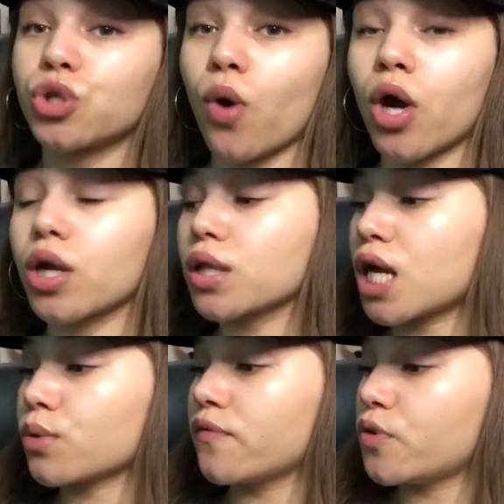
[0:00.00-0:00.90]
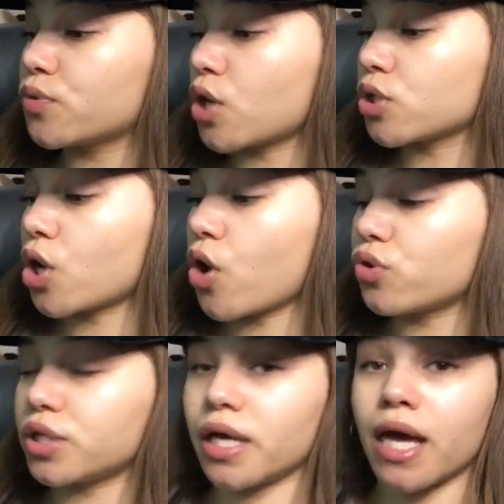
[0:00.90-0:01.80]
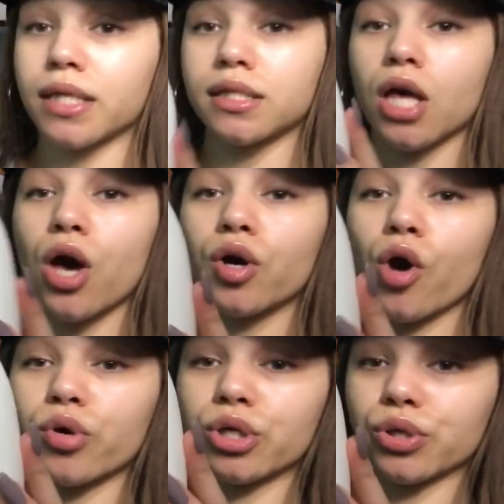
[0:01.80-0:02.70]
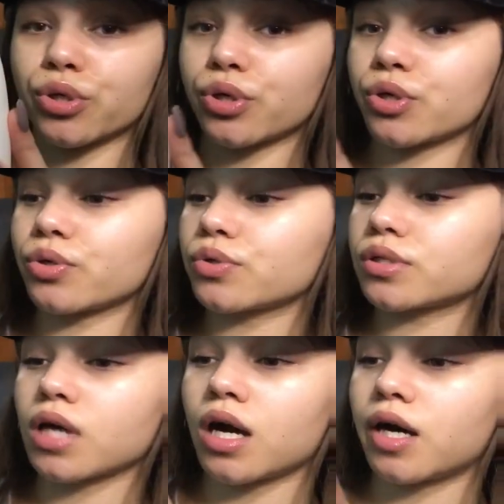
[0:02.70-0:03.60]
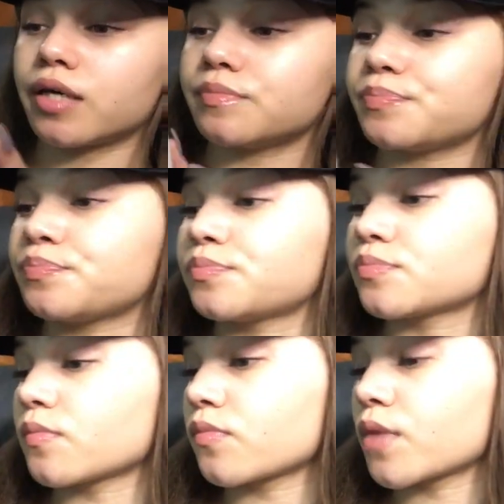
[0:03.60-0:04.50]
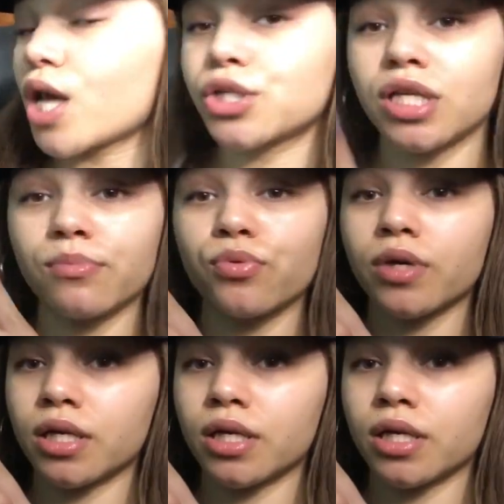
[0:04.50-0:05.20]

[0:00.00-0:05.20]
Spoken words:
So I heard a lot of reviews on the OGX Coconut Curls shampoo and